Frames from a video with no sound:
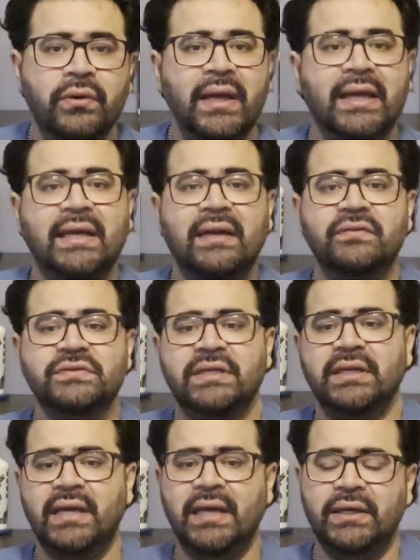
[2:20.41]
It gives
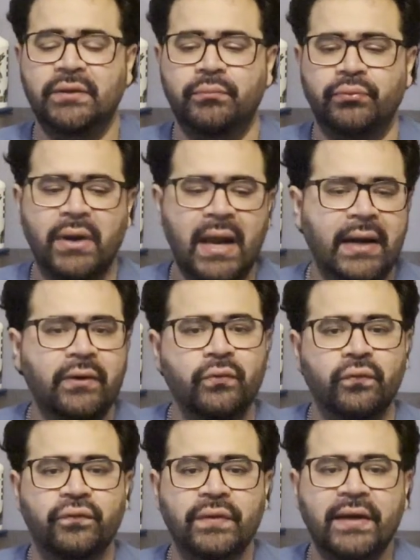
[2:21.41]
it a brand new
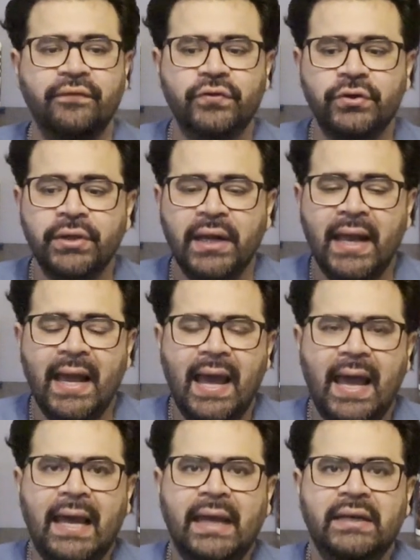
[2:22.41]
flavor,
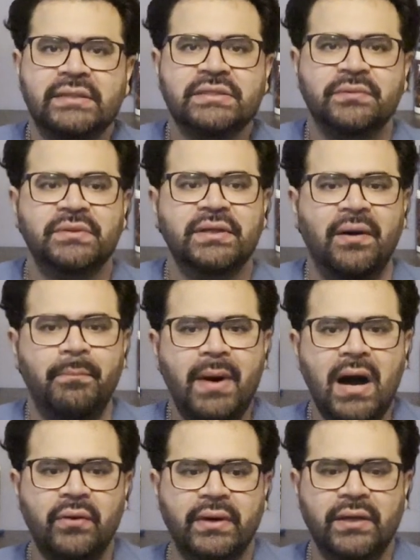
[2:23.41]
and something
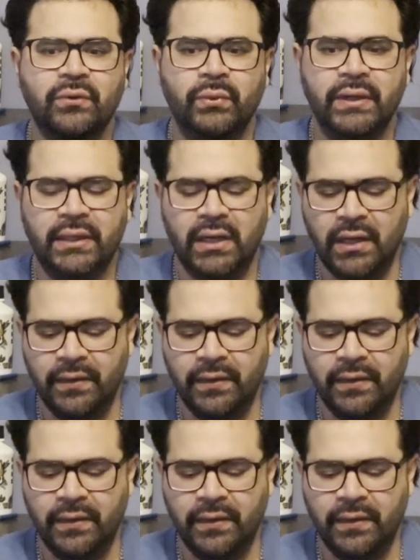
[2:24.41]
about it, when